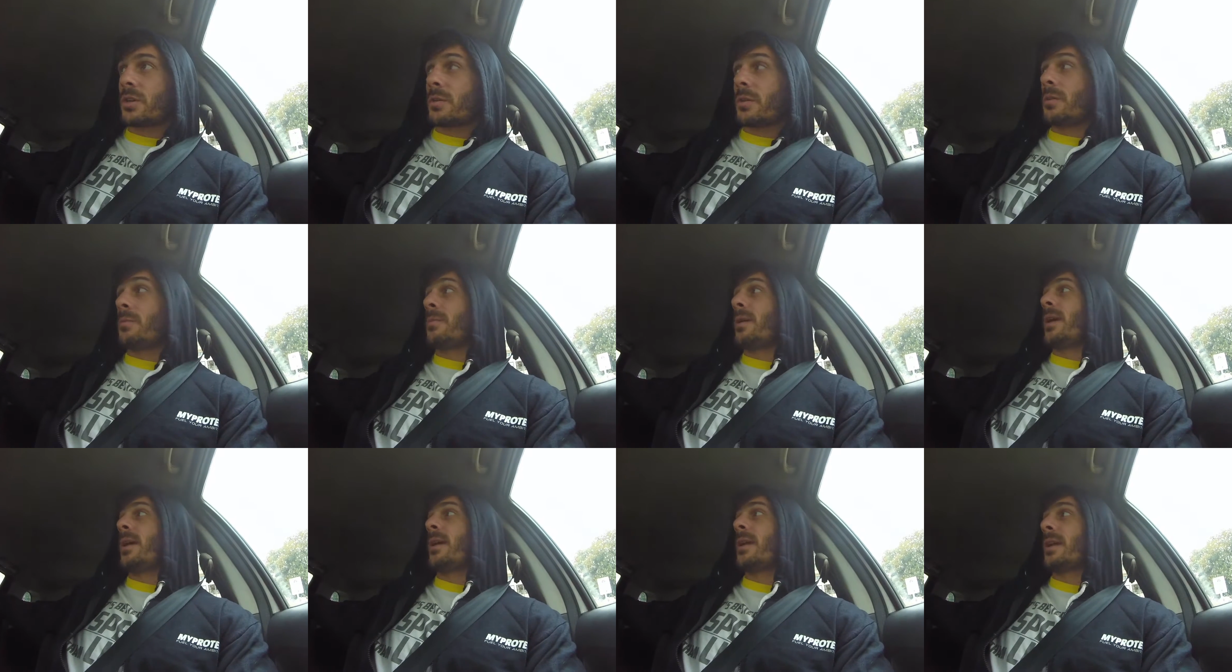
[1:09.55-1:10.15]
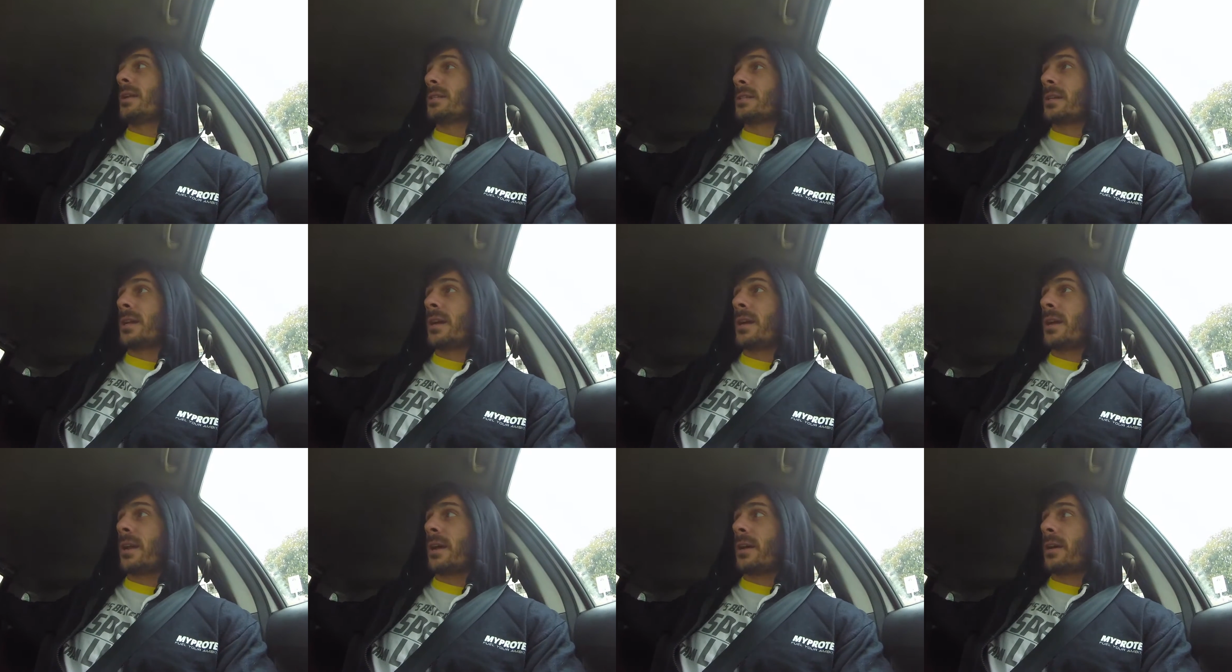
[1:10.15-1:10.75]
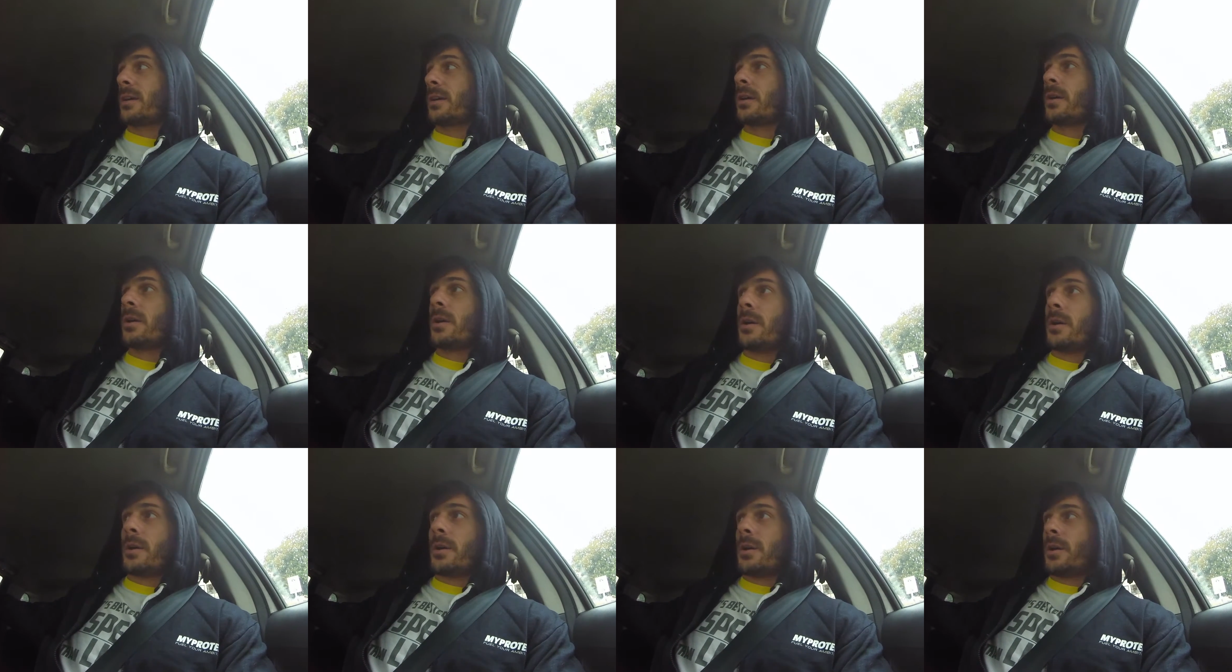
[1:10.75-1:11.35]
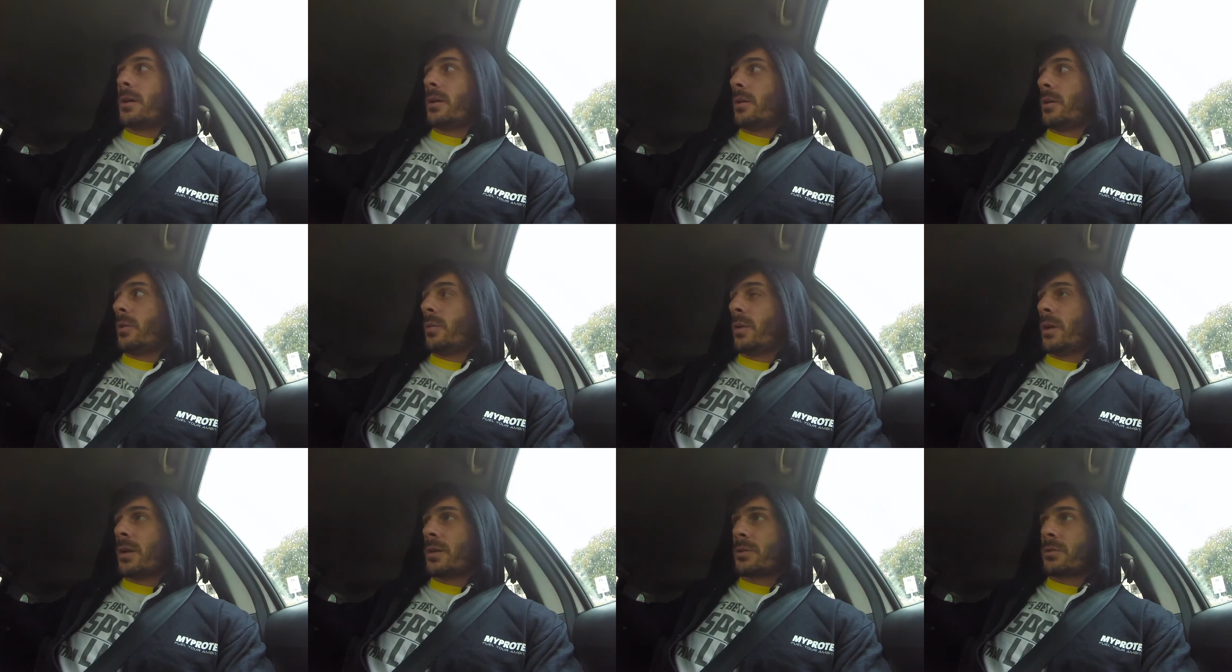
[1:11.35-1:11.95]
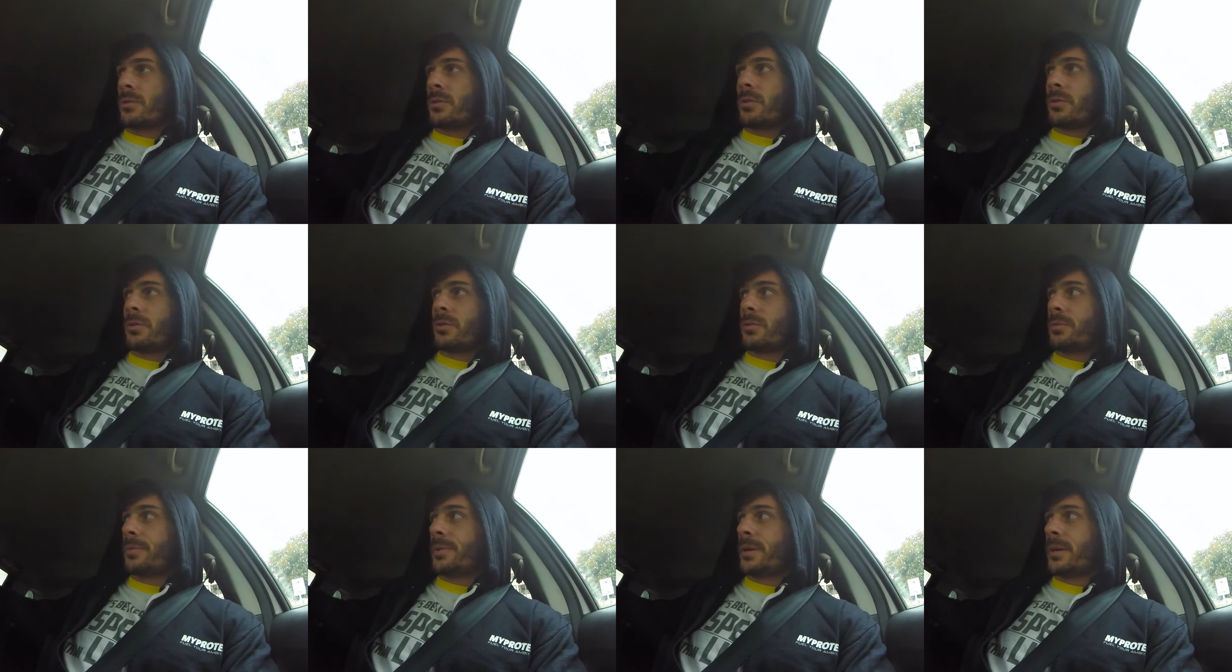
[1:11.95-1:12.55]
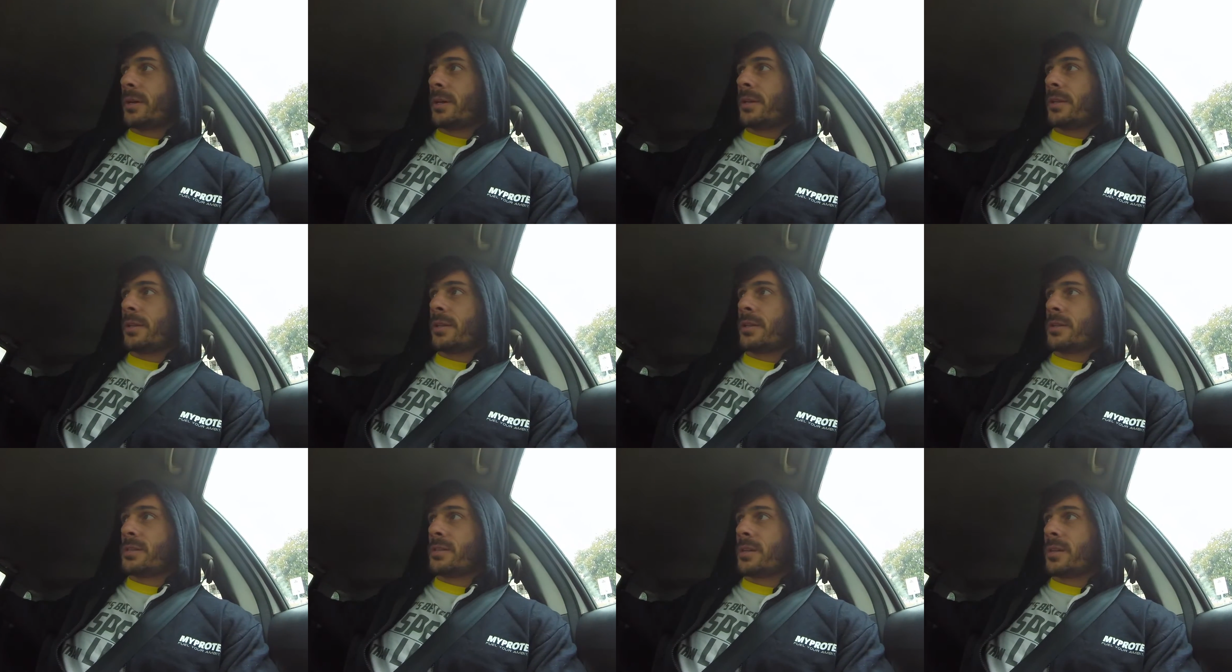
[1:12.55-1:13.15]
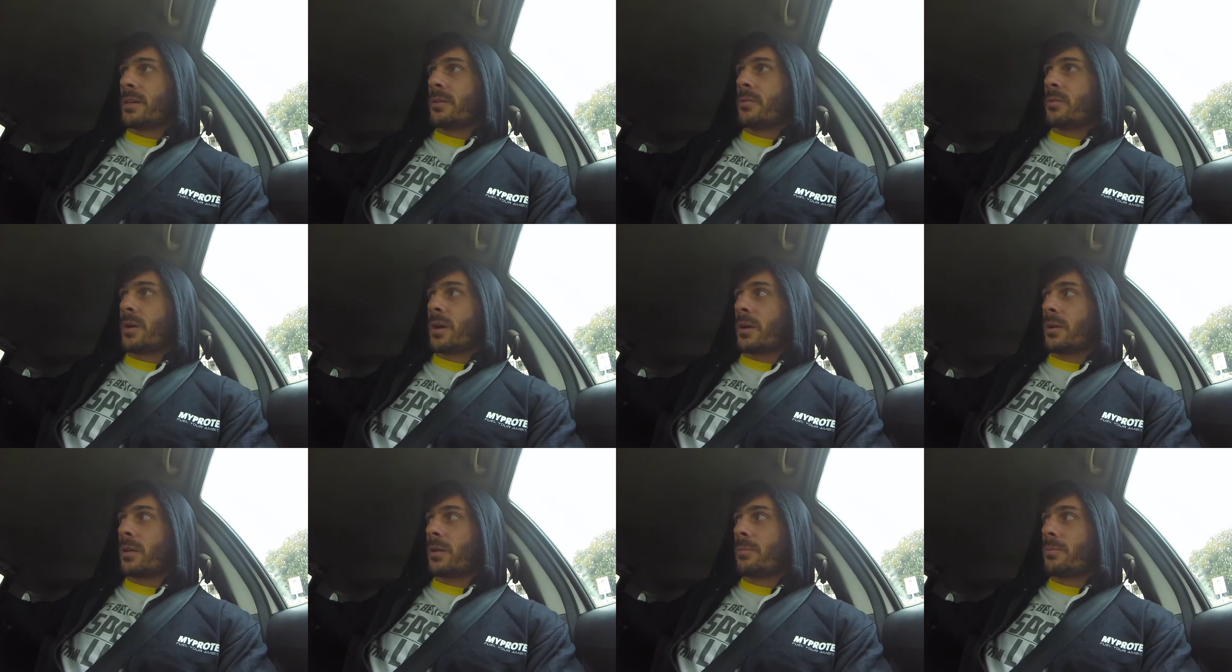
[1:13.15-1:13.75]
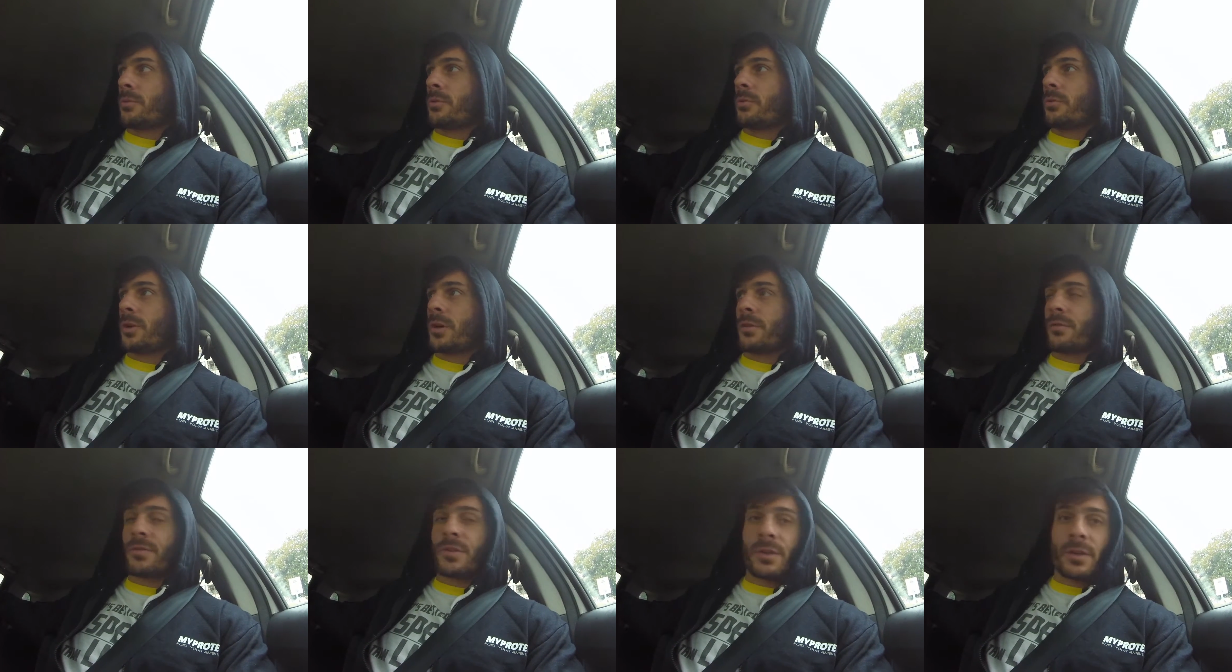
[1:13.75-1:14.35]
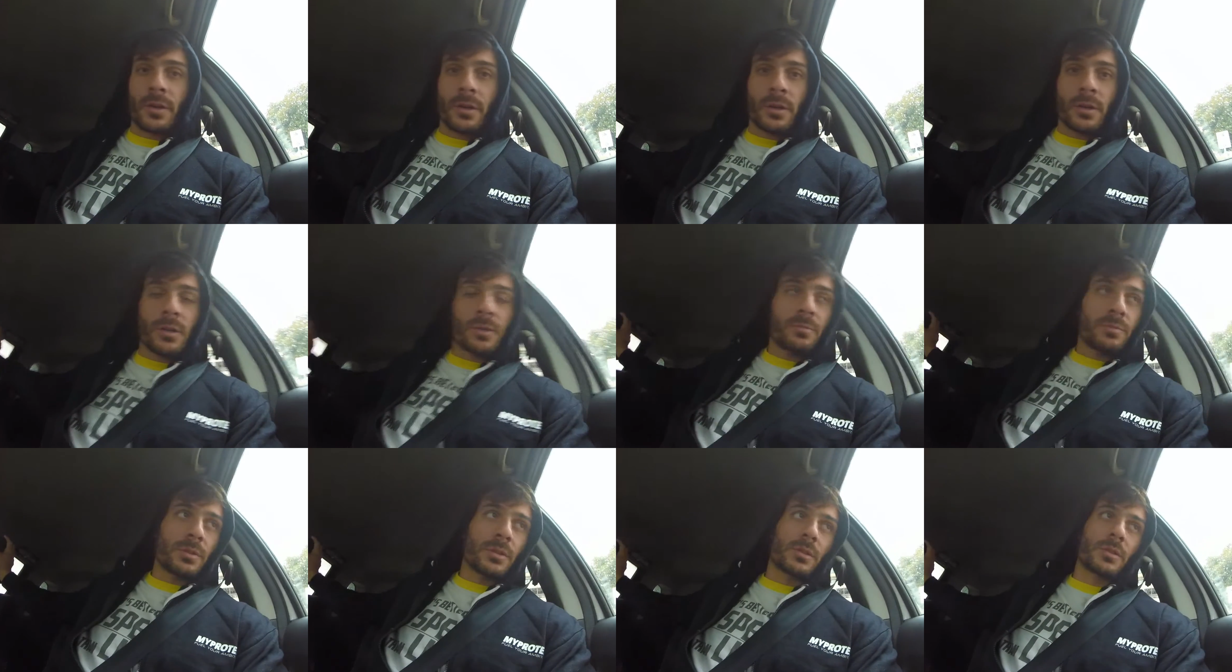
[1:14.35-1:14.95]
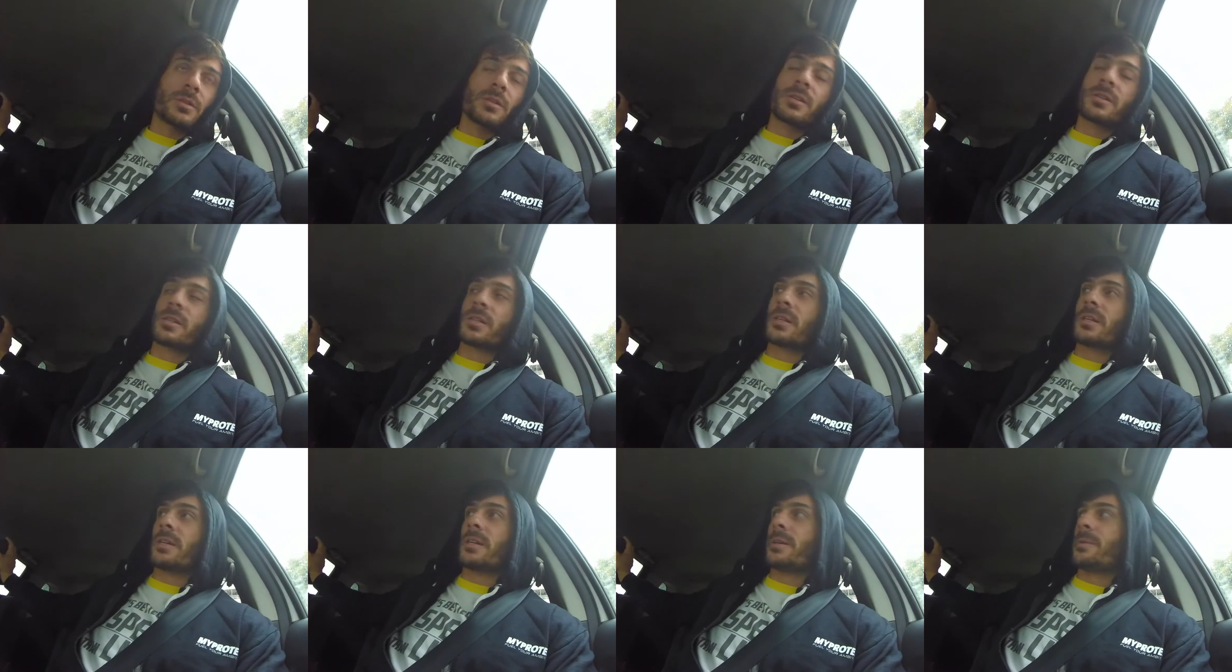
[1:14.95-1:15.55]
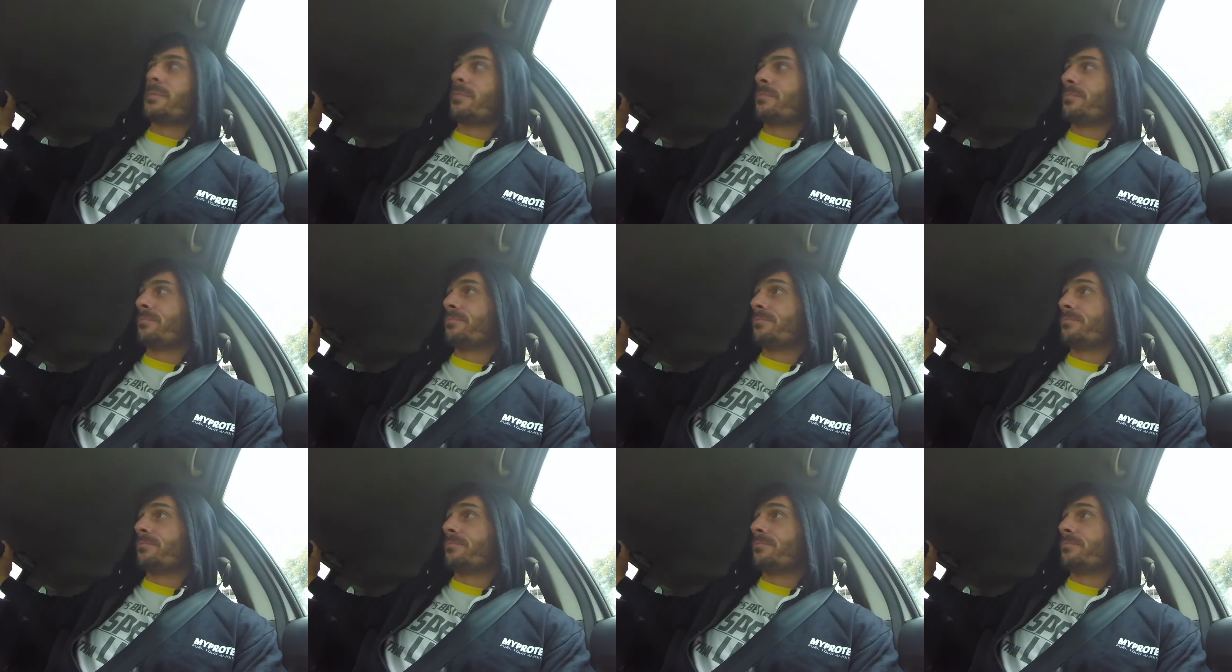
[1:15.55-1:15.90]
email last night, like when I was going to bed. They said we cannot approve your video because the